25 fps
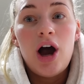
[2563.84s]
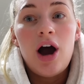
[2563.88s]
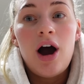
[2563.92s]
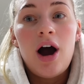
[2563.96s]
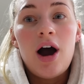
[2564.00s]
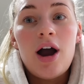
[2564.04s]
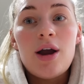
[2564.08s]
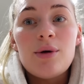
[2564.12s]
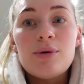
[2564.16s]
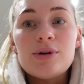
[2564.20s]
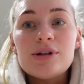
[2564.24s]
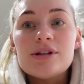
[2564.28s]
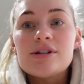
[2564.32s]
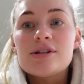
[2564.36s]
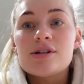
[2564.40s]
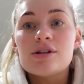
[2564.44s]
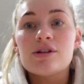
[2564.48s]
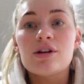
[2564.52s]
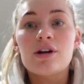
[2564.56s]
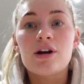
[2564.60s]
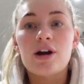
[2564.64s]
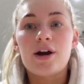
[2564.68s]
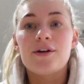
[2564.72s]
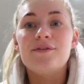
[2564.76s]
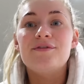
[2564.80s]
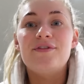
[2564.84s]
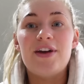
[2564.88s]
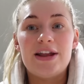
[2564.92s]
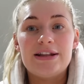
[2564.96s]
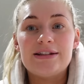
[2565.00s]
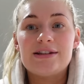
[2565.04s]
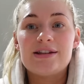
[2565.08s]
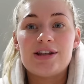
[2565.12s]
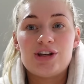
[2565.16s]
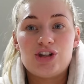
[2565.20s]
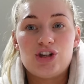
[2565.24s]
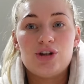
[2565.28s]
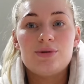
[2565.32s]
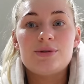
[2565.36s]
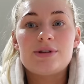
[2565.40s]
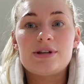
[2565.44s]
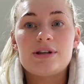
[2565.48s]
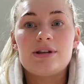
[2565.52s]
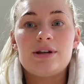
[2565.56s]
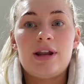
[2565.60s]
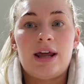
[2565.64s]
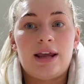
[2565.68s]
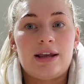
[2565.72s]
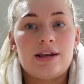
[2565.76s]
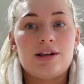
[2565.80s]
I was convinced that she
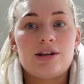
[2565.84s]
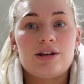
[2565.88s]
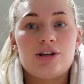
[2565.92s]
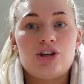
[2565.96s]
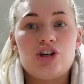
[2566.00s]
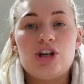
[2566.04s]
was like,